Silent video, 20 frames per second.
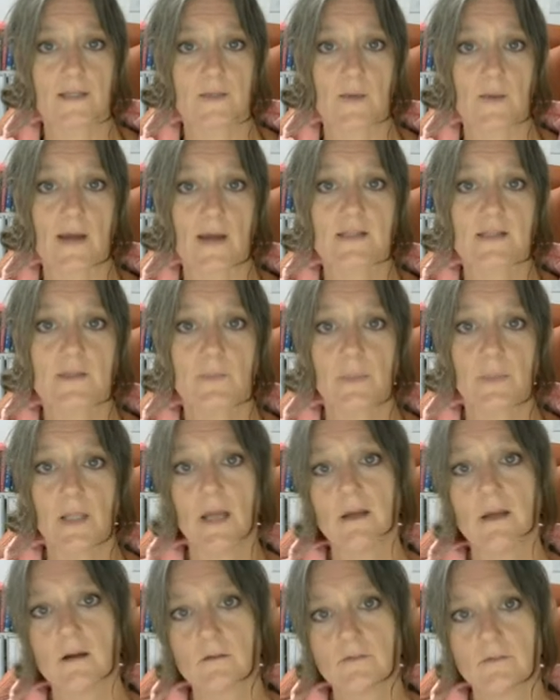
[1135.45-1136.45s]
So as the
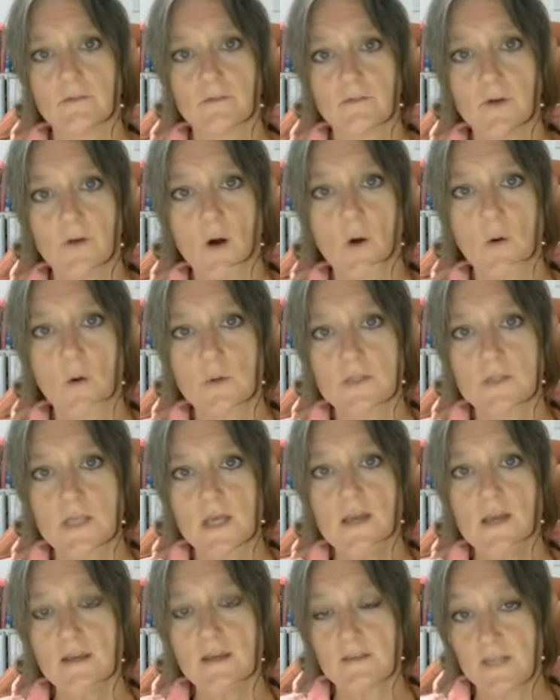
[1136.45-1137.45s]
play unfolds,
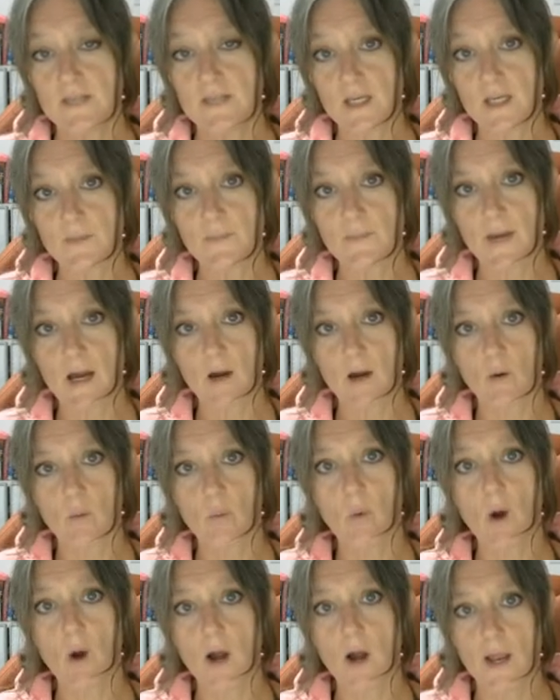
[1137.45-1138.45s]
think
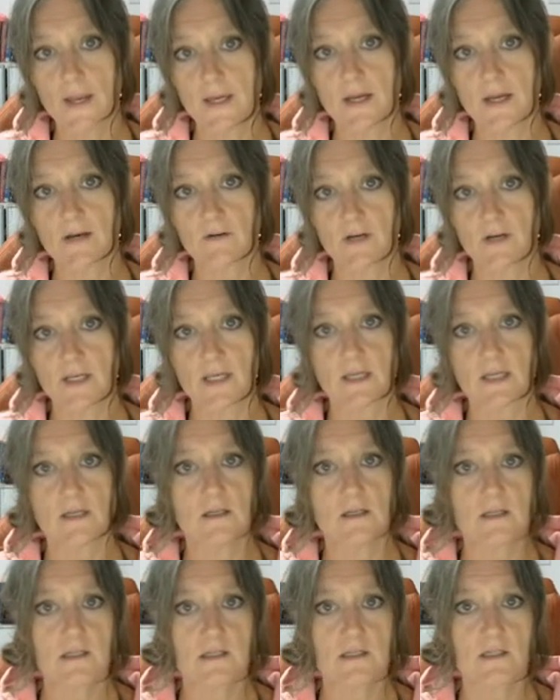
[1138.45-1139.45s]
about why Eric
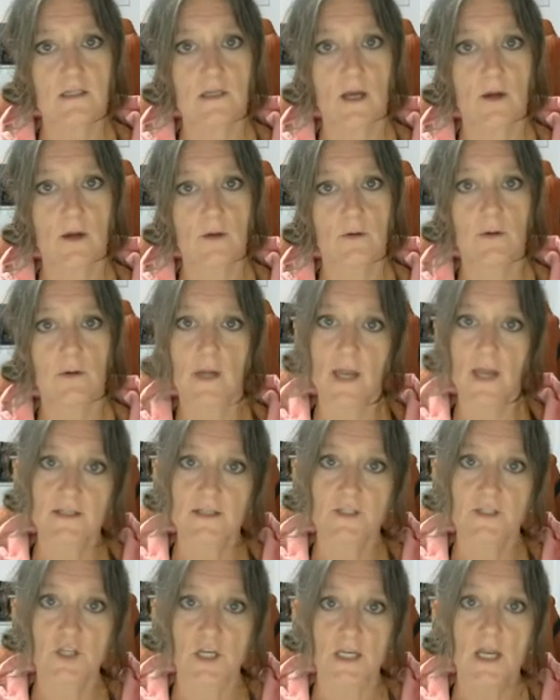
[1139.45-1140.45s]
is so
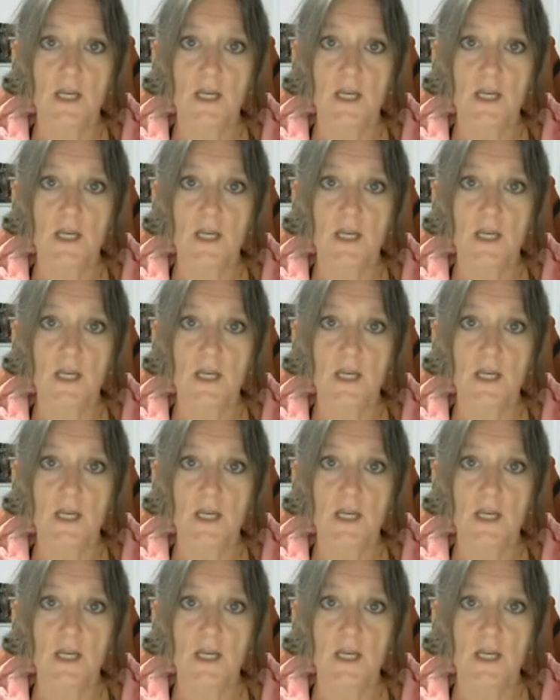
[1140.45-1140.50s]
edgy,